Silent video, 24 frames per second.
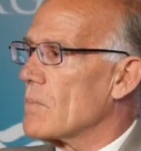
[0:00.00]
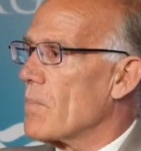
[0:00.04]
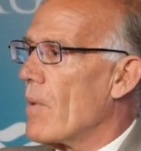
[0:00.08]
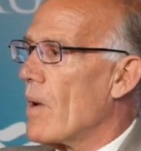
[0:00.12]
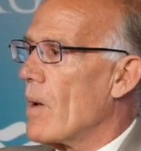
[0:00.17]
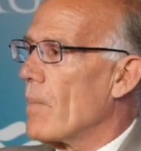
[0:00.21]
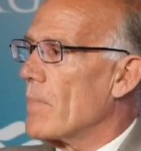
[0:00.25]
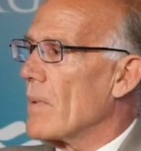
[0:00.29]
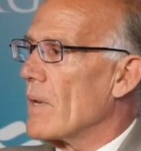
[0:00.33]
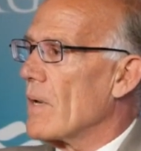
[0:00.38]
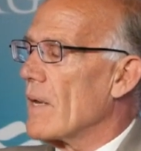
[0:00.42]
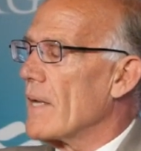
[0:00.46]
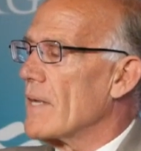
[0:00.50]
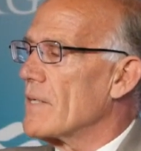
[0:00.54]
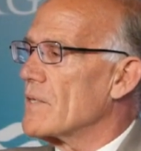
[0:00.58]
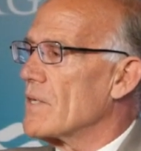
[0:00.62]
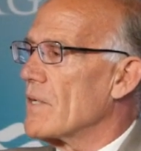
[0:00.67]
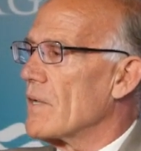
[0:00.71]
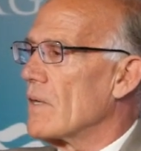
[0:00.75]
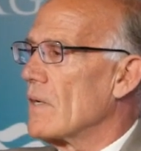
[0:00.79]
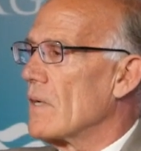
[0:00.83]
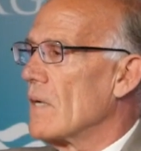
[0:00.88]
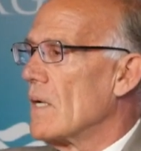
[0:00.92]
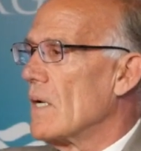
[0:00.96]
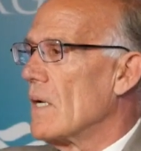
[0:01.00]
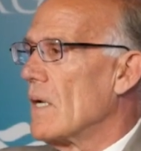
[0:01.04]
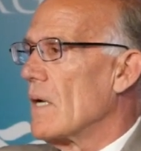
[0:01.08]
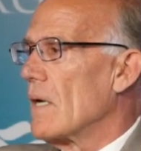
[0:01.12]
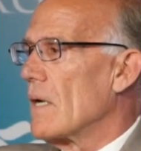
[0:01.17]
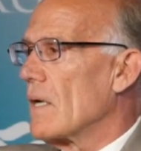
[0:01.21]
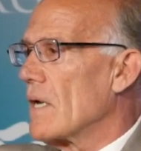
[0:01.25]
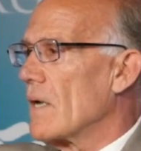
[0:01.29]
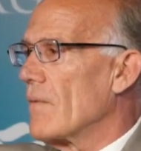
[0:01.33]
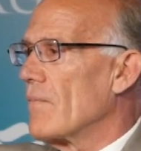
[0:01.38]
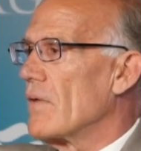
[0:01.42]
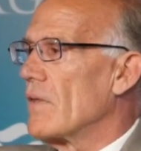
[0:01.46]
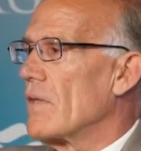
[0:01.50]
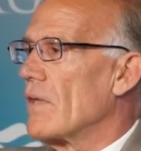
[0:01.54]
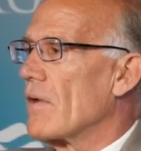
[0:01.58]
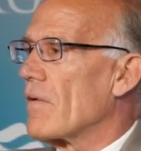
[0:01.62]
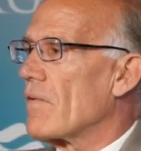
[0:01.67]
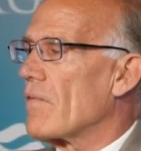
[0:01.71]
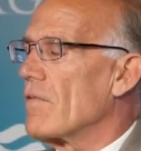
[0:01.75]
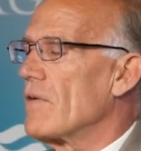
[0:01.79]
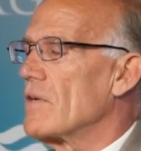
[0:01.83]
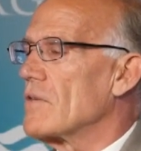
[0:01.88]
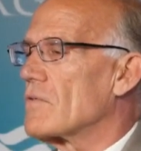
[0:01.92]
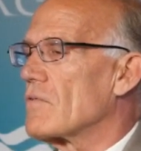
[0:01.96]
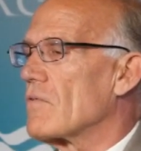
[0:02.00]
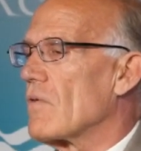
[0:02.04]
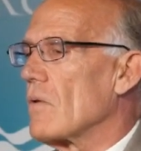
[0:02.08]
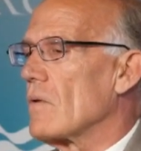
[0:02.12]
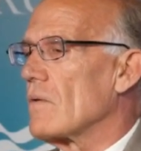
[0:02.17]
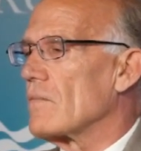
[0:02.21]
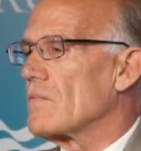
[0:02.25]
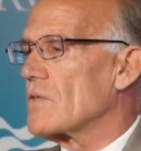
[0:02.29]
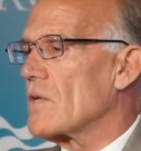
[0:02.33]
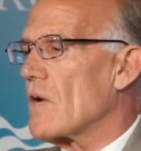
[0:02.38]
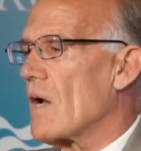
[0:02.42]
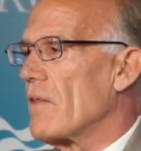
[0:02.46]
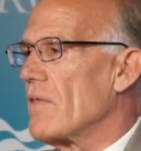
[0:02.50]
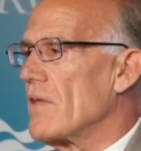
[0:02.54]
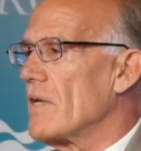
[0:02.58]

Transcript: population, given the increased role of China?